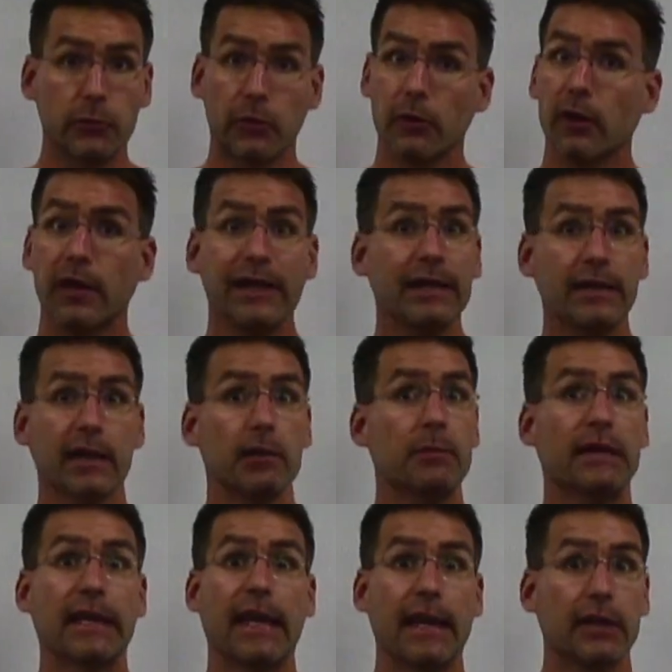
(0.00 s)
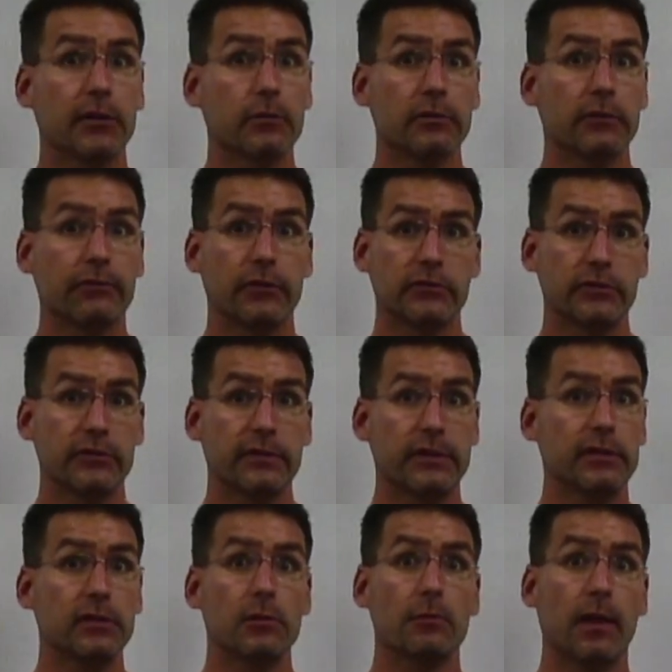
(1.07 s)
or any kind of mechanical deficiency
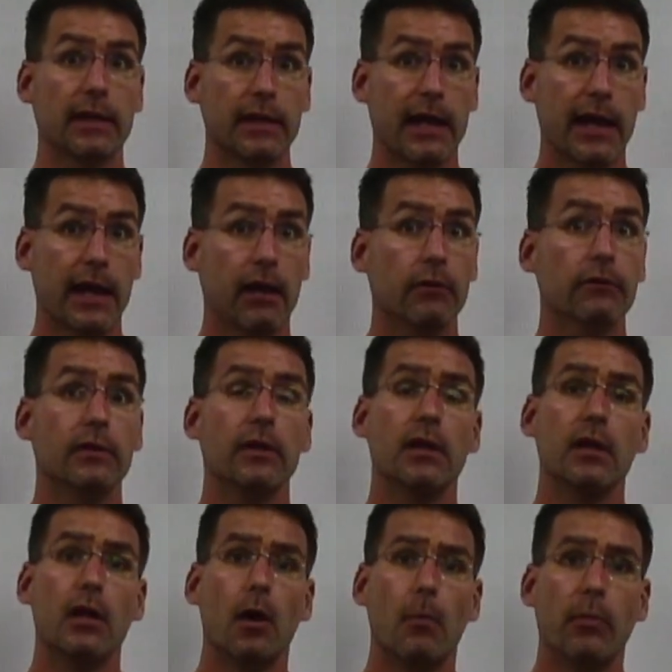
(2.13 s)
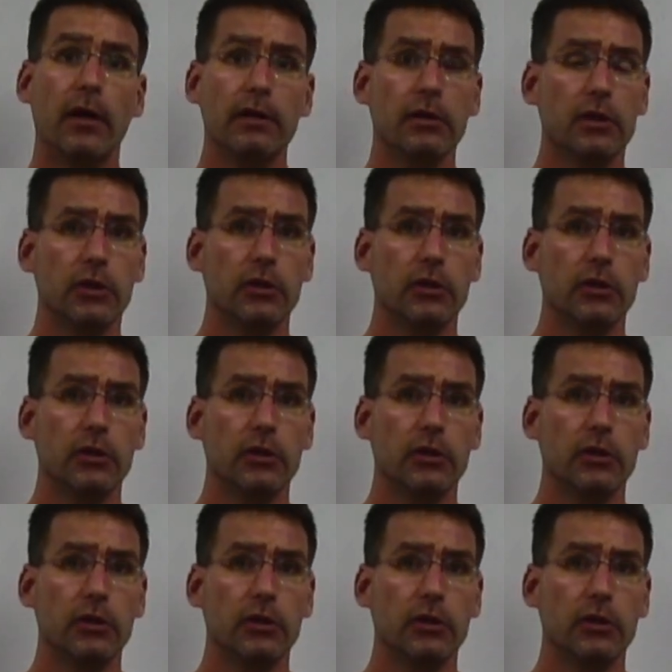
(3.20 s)
that you might have. But